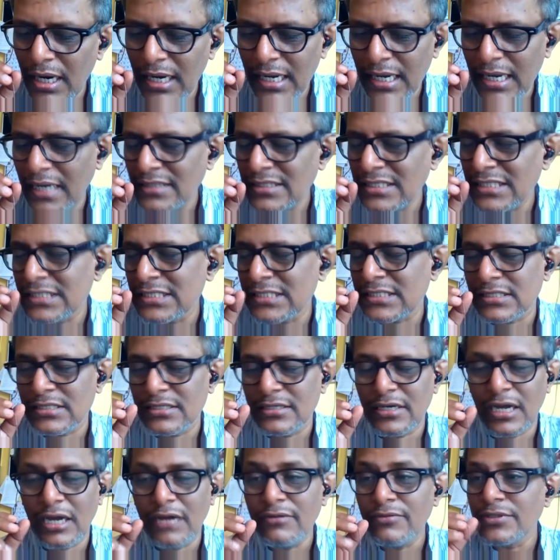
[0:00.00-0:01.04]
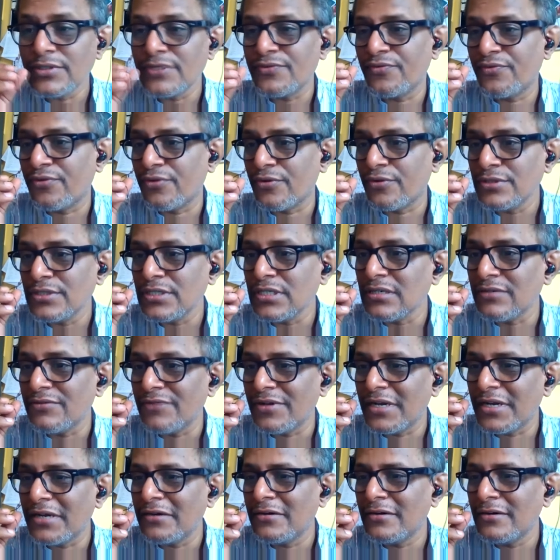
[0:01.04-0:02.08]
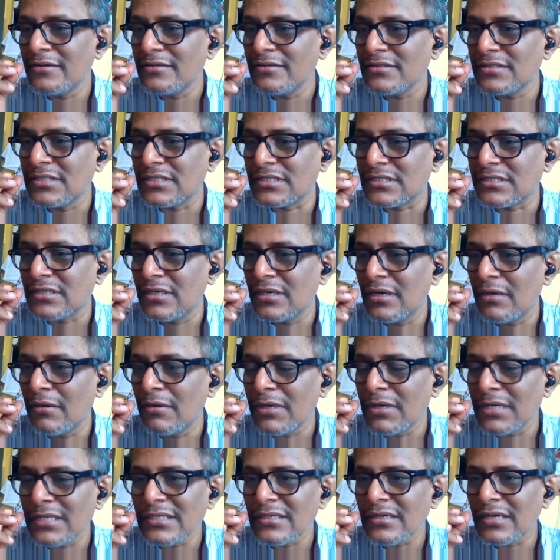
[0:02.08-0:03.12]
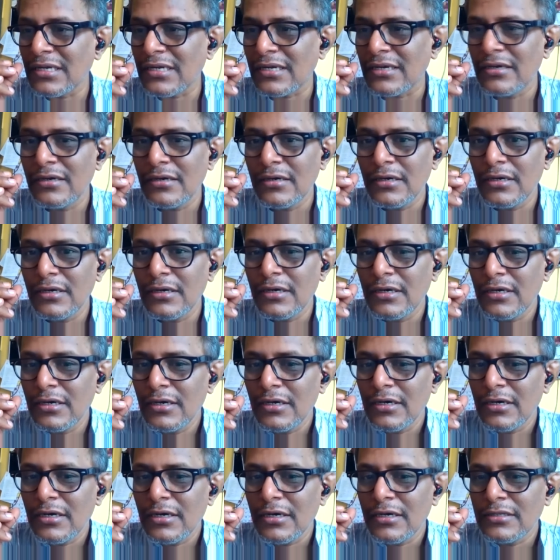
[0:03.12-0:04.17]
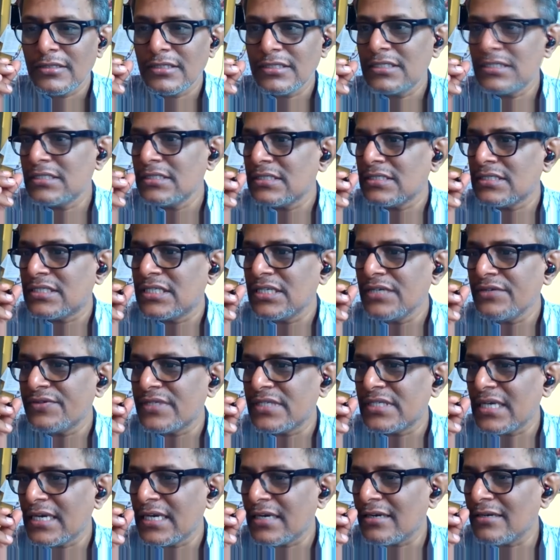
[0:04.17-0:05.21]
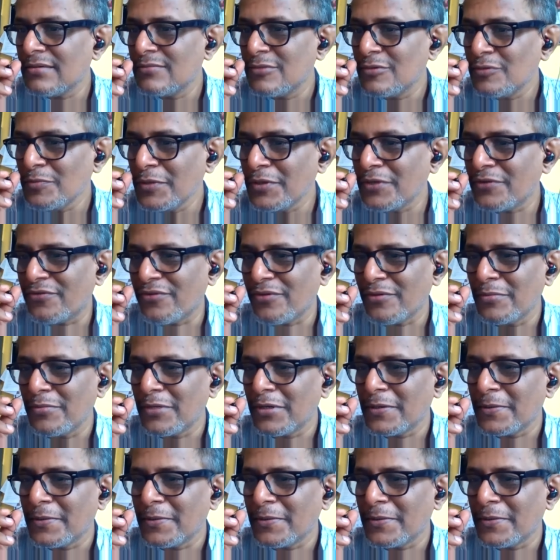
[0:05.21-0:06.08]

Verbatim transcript: I just I was frozen when I heard this. When I was like, this is a chief Seattle movement for me.